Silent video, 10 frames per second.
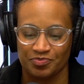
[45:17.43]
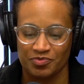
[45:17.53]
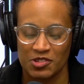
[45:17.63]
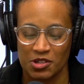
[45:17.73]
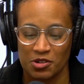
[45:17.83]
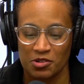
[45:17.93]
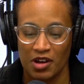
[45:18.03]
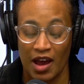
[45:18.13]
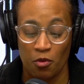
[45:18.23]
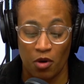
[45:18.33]
So
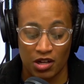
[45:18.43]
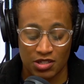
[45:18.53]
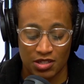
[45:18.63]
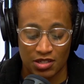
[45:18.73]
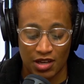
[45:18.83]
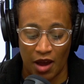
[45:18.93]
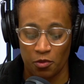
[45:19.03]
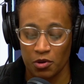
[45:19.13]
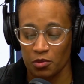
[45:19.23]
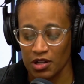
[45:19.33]
I watched it. I
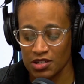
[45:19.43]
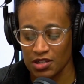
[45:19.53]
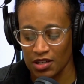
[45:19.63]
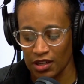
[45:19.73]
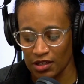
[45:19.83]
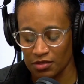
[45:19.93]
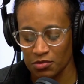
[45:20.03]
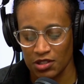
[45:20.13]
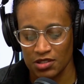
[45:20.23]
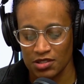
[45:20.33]
will watch it again
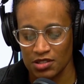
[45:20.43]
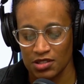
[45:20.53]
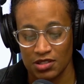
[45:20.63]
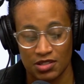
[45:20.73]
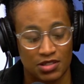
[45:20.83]
because it